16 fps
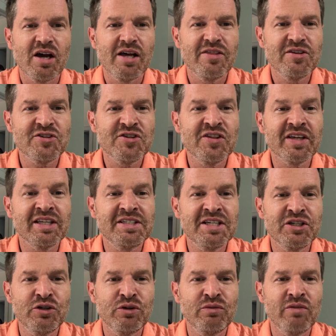This is the
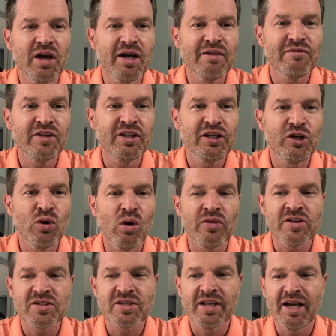continued video on
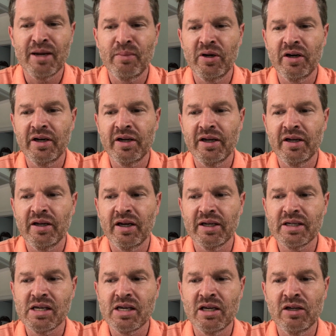the slab area.
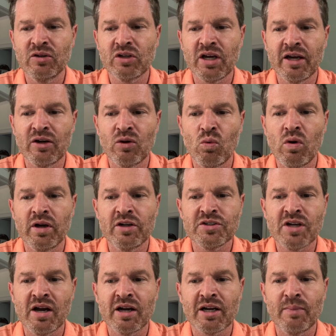Again, kind of want to
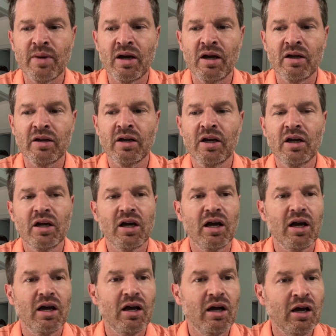talk about
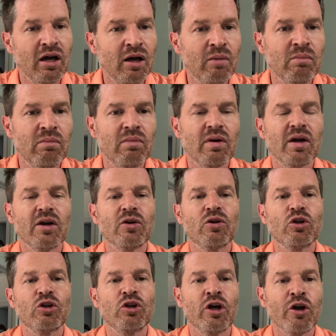
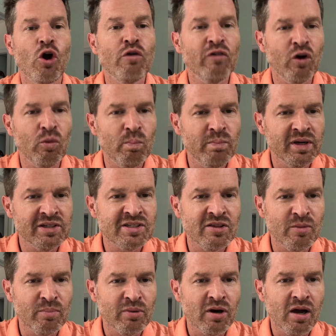not over mixing
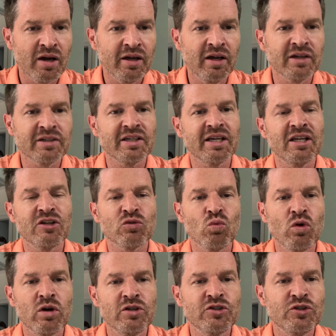the product. Again, it's
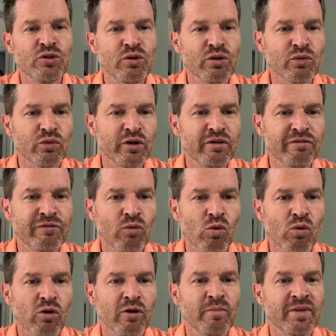1, 2, 3,
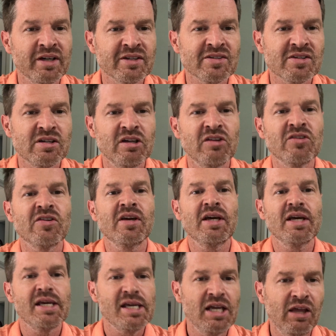4 mixes
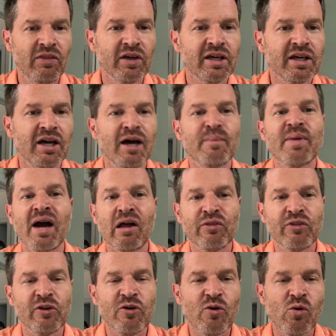in the cup, out
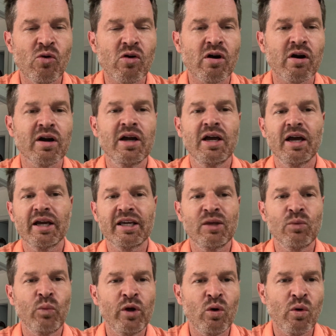the door.
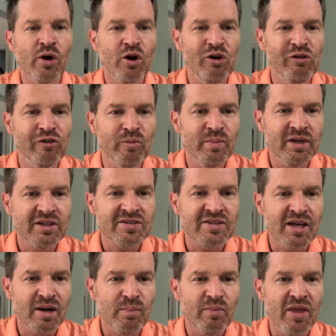Again, we don't want to over mix
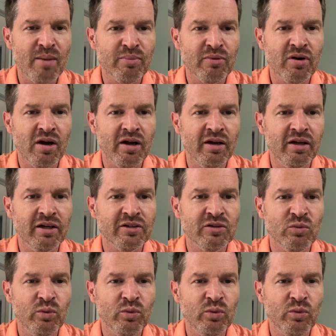that product.